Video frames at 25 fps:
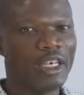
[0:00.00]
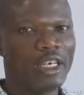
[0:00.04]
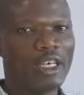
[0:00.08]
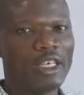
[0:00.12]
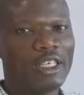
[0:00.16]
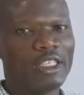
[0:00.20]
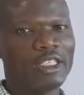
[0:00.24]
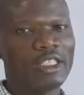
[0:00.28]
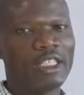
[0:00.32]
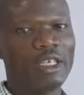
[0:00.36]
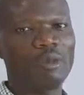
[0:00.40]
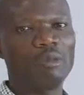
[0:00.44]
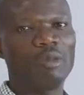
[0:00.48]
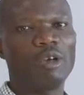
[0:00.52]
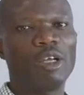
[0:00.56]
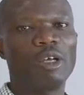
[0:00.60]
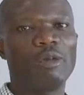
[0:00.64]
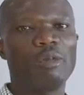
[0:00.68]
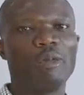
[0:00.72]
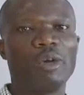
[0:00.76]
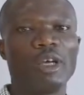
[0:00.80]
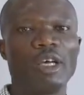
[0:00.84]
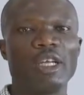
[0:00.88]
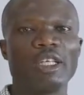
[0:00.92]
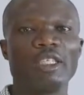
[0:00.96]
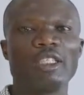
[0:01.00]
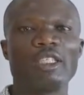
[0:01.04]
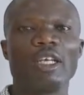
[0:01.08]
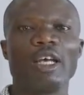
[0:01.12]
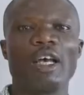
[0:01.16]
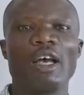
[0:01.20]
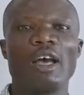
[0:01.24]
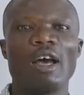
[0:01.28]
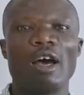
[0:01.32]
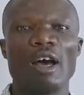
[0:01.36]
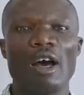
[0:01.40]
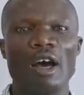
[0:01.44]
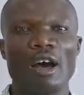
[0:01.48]
It simply means
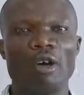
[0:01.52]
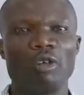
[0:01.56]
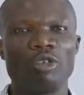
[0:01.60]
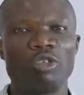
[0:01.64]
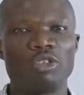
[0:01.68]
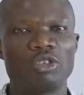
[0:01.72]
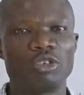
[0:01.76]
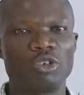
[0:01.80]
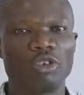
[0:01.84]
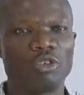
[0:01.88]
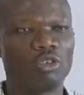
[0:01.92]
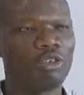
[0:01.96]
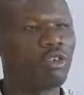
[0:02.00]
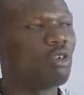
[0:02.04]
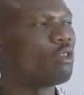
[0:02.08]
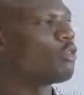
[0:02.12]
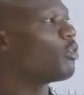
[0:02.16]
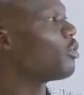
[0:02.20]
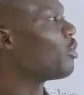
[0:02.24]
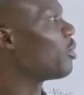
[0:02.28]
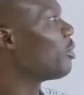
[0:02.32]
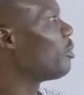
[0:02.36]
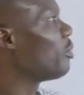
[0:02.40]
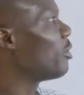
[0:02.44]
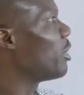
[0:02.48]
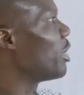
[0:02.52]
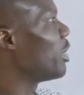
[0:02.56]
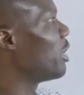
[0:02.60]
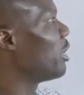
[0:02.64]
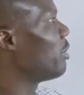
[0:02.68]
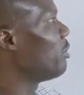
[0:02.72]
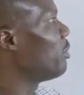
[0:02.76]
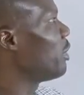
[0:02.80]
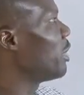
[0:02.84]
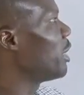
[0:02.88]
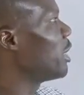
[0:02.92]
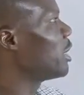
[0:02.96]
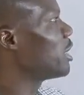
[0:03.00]
out of. From the
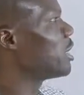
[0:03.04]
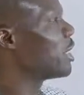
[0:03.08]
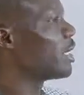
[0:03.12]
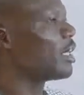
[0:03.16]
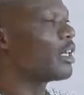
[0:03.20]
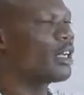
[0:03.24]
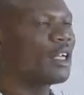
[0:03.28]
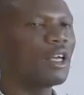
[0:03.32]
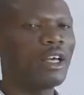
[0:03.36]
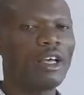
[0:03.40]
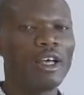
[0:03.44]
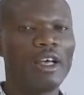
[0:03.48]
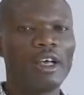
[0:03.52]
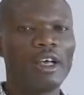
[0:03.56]
definition,